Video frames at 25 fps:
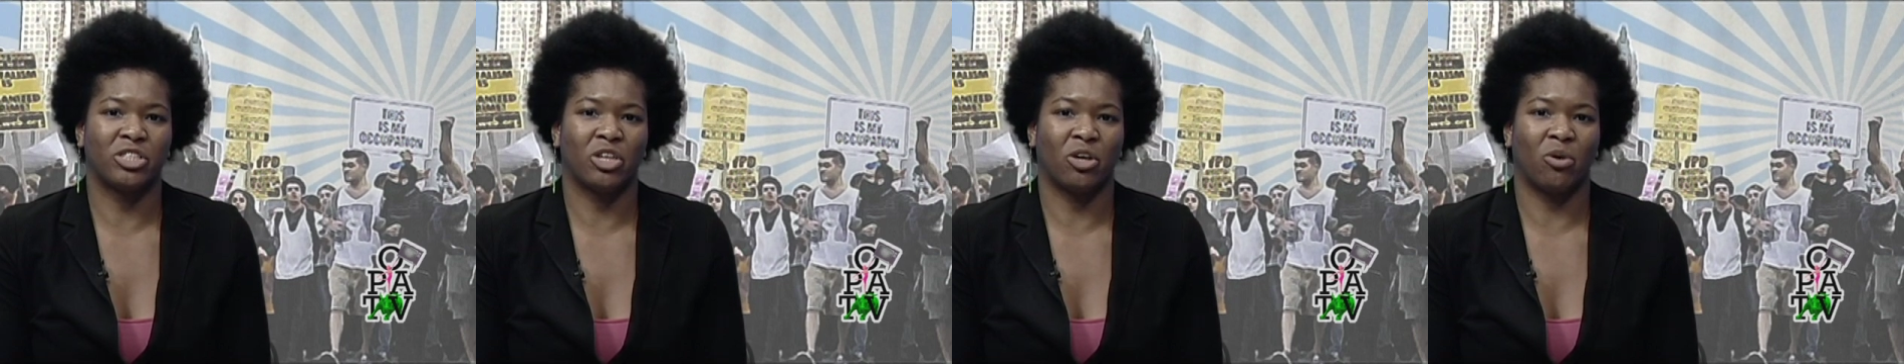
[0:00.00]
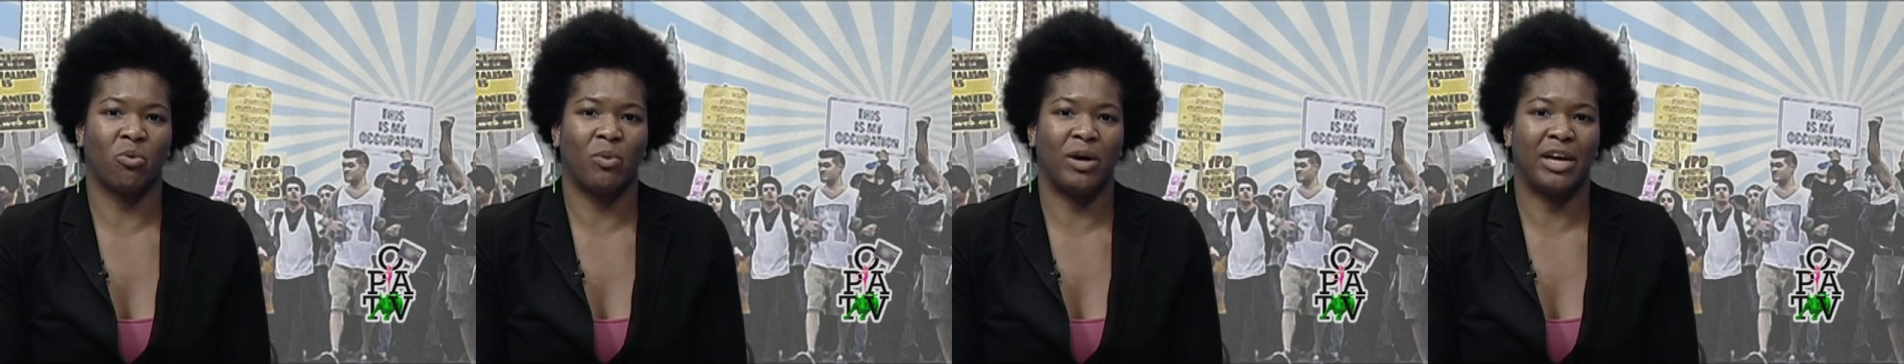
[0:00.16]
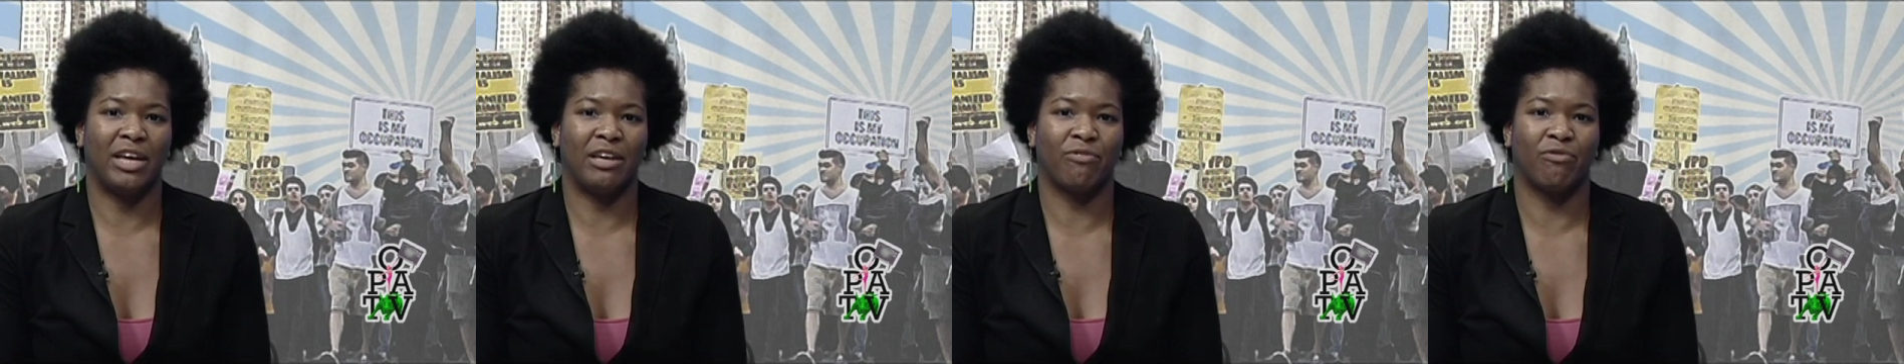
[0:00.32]

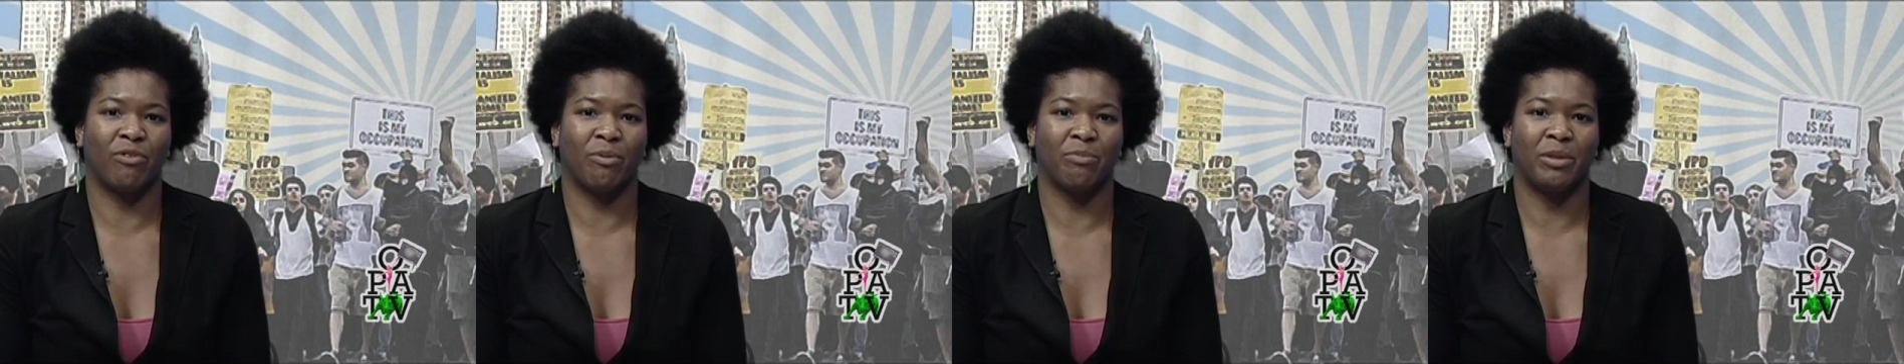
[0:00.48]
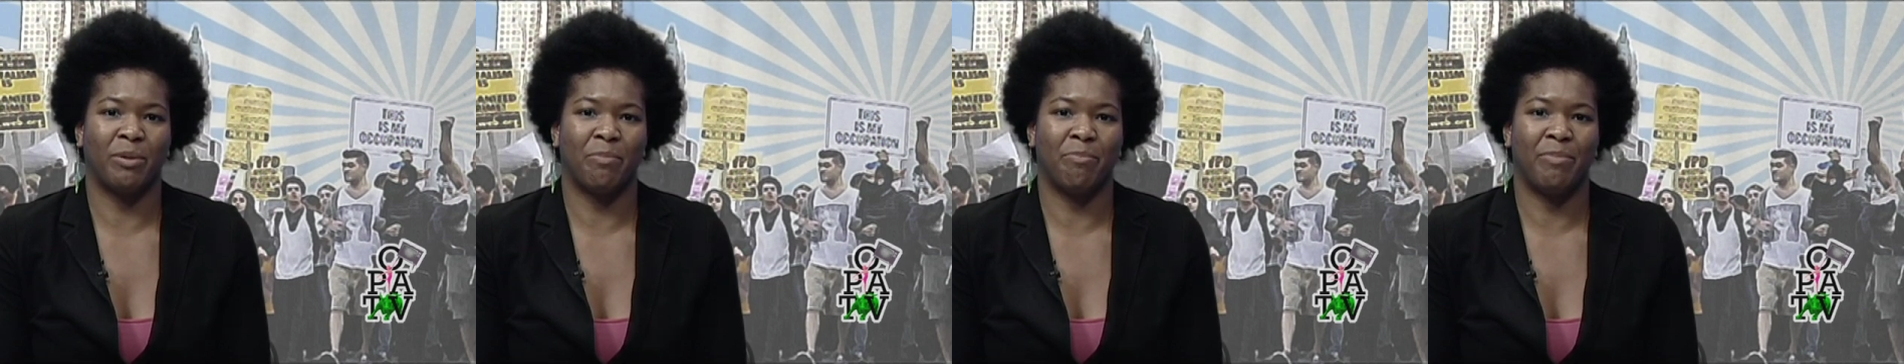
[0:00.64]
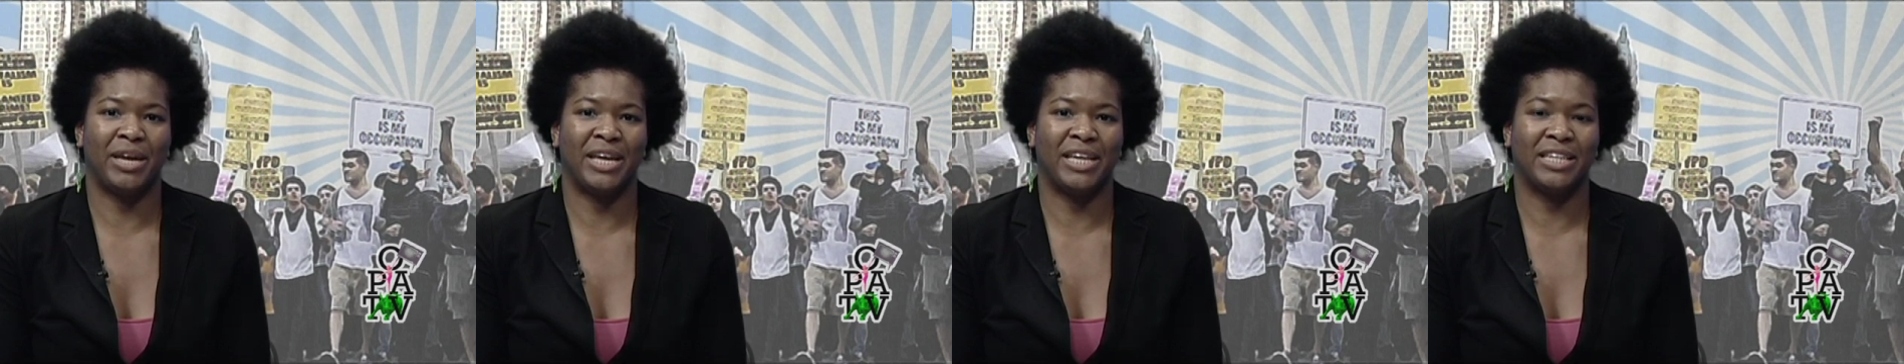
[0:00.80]
away from
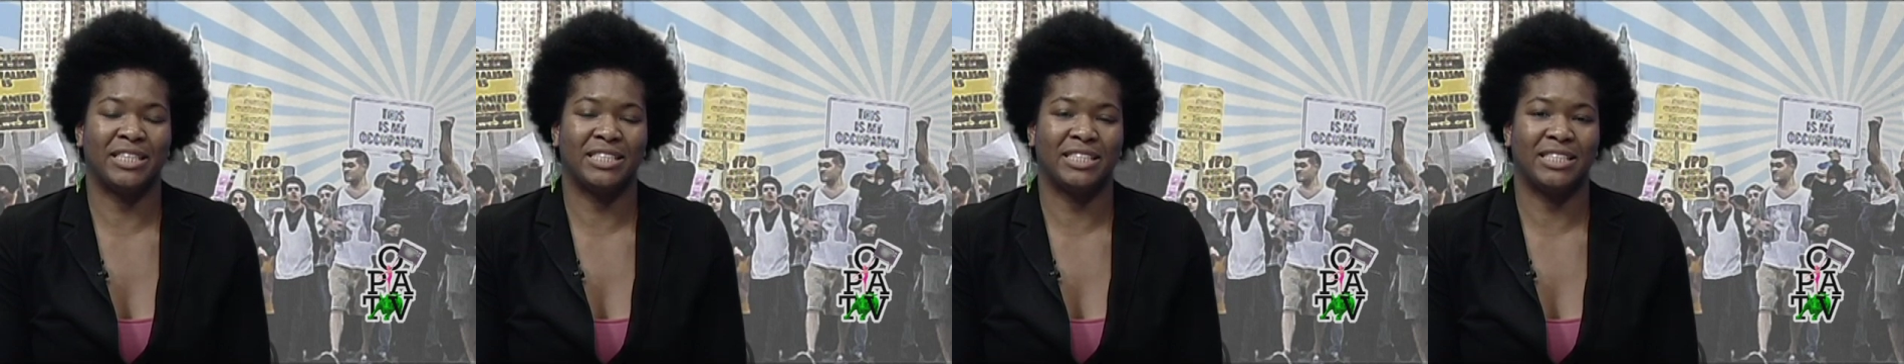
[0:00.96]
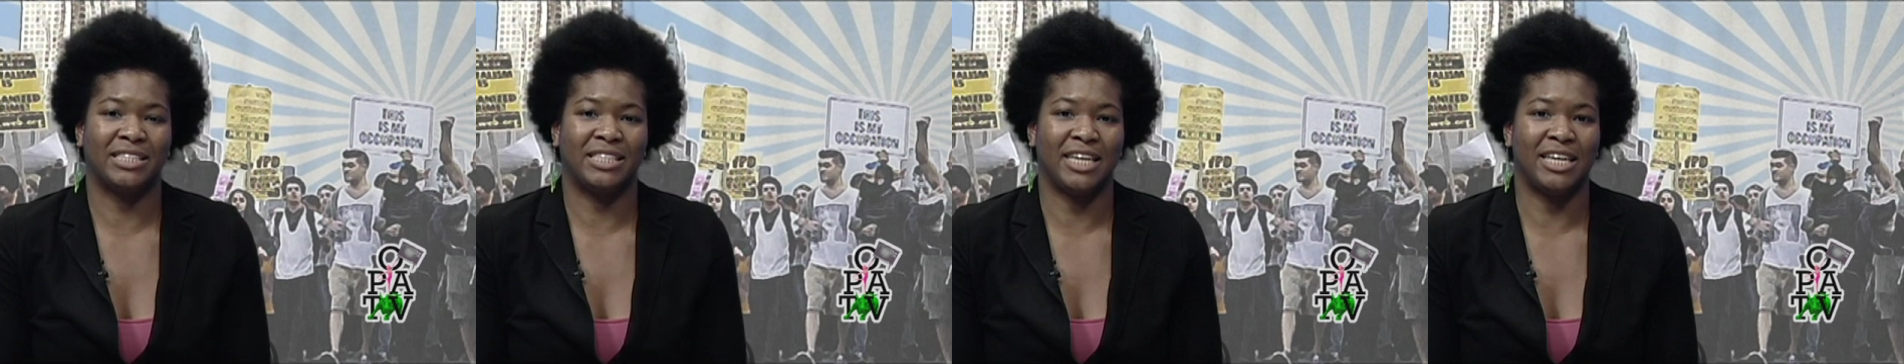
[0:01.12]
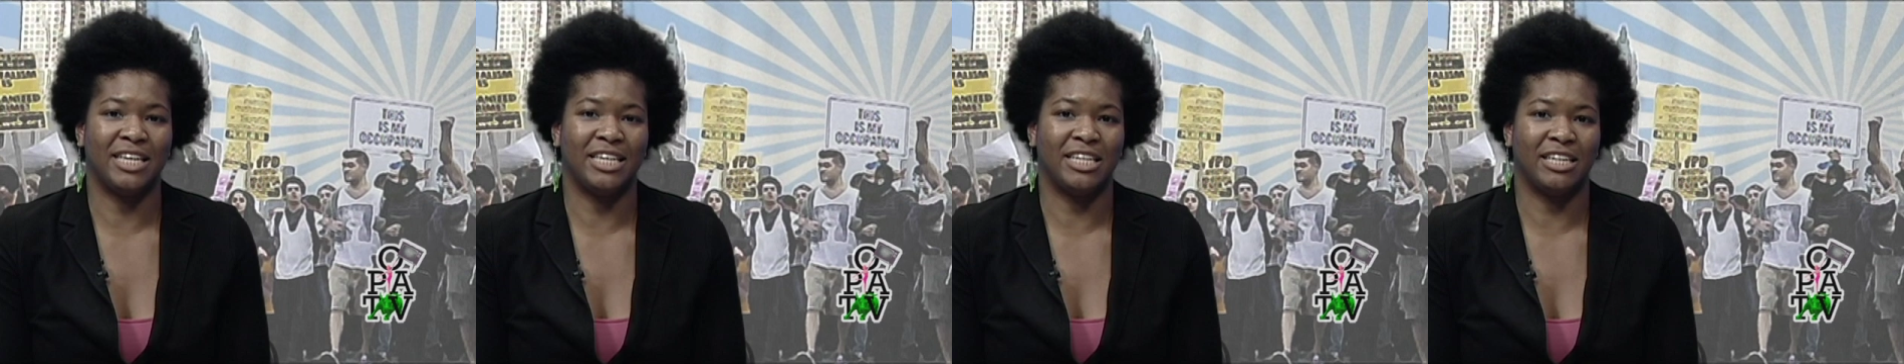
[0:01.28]
the main
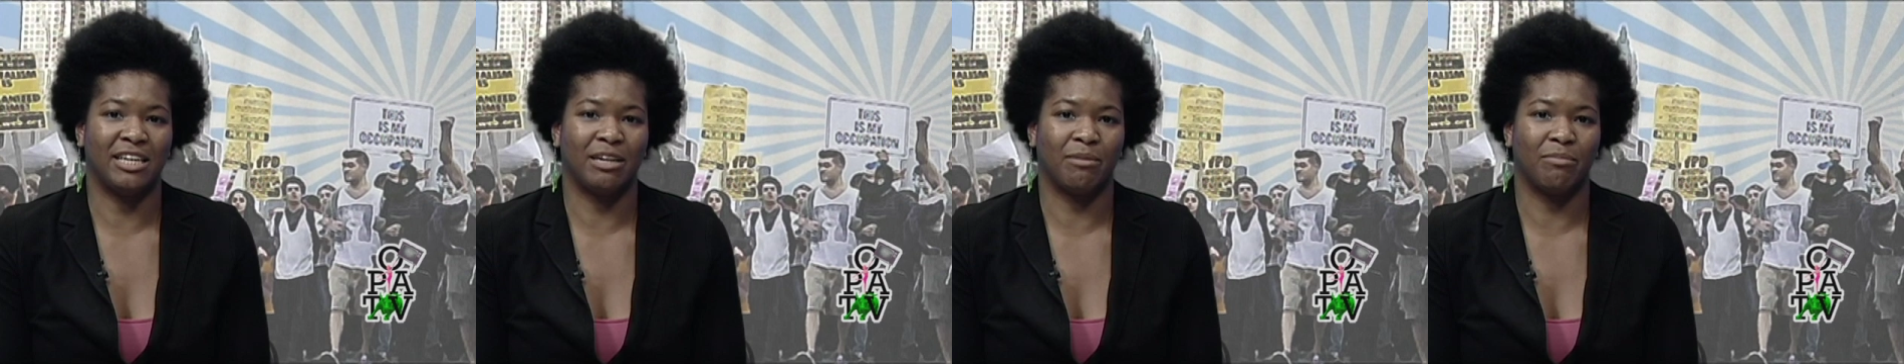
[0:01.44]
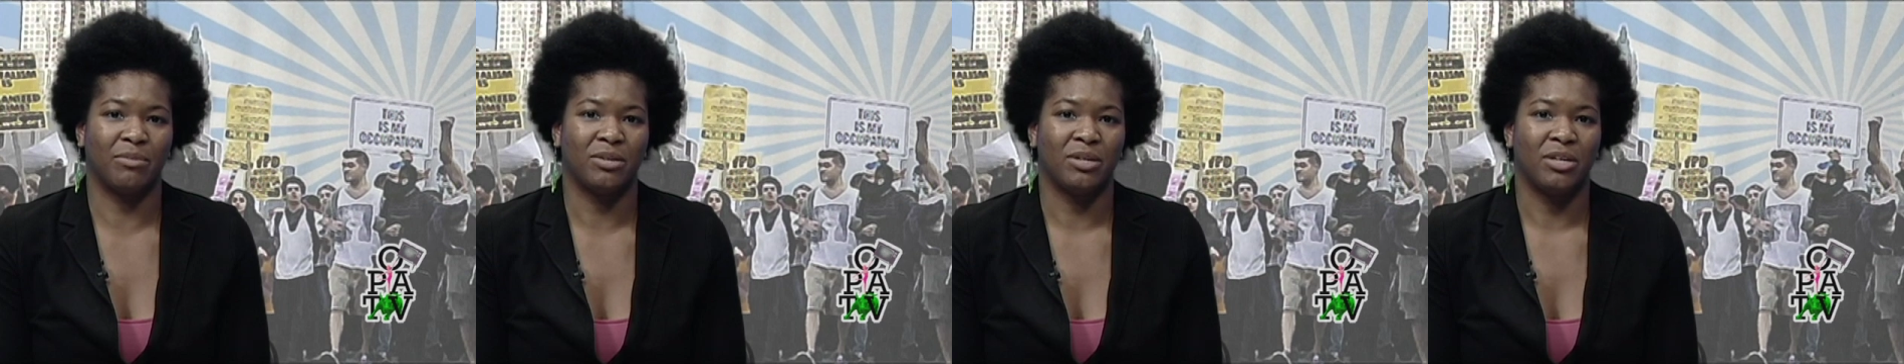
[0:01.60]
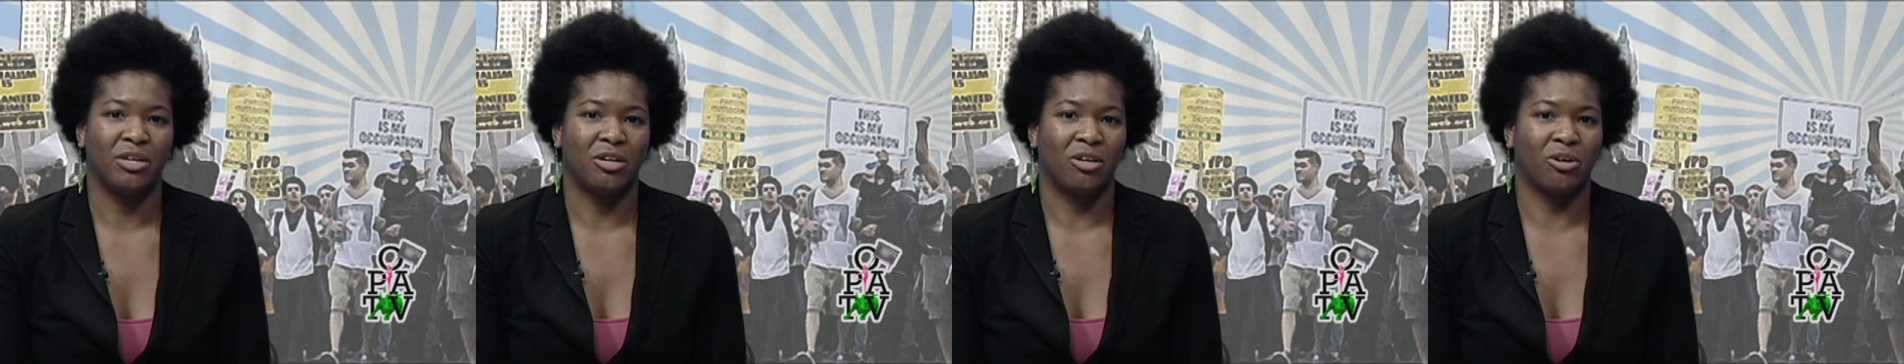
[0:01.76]
stadium,